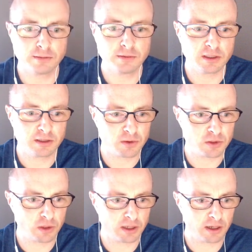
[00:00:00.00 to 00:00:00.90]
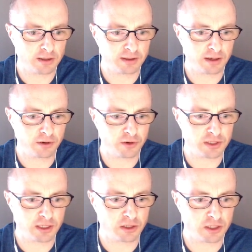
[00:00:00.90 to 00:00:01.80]
There was one I did at another
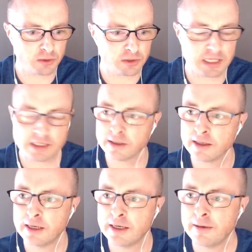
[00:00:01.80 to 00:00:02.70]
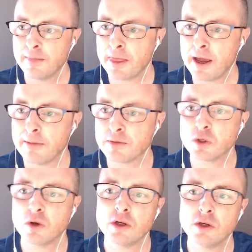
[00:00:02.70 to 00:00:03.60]
stage, actually, it was last night.
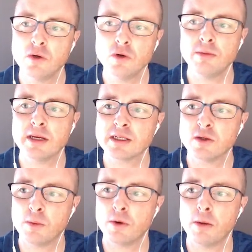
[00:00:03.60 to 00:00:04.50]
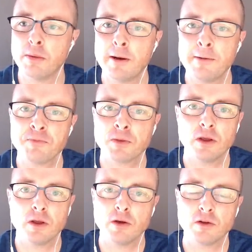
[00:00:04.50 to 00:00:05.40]
So Loom, basically, you open it up.
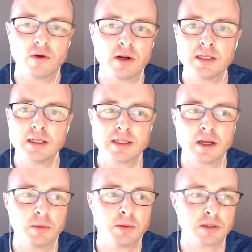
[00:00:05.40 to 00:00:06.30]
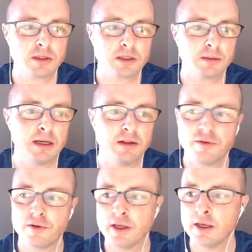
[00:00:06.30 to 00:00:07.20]
It's very easy to set up. It's completely
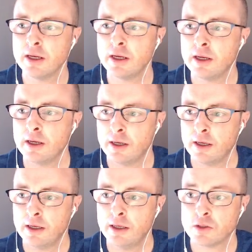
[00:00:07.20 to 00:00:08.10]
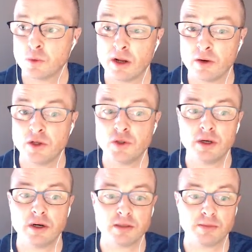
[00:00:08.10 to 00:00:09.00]
free. So what I'm going to do
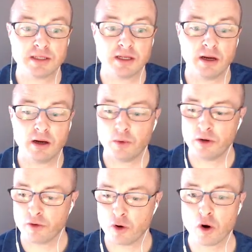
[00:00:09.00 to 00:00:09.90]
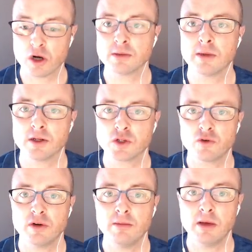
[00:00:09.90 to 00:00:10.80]
here is basically I want to record something on the
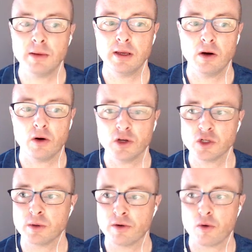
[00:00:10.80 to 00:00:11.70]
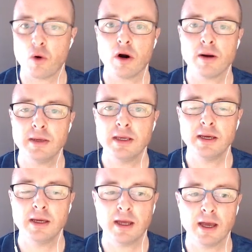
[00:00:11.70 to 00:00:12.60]
screen maybe, or I just want to record me.
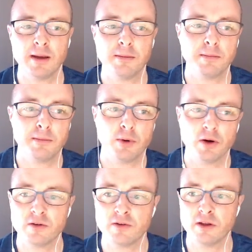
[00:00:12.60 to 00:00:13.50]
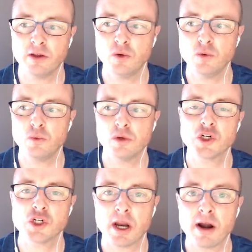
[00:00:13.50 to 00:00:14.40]
But you will
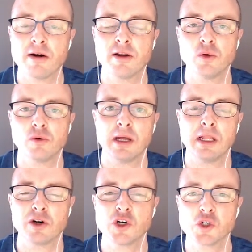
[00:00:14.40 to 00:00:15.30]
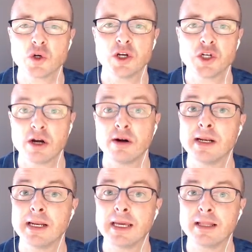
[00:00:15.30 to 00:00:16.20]
share the URL or share the
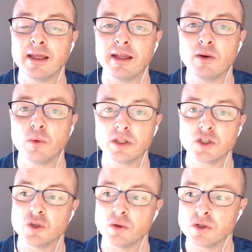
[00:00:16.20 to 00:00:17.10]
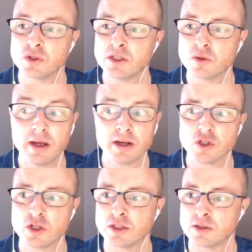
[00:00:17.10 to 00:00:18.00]
link then with the student. So let's go ahead and
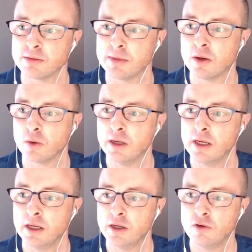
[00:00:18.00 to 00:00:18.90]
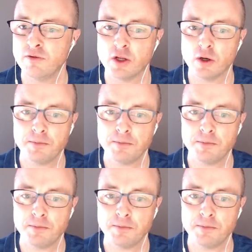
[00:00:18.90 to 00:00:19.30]
let's just make one. New video.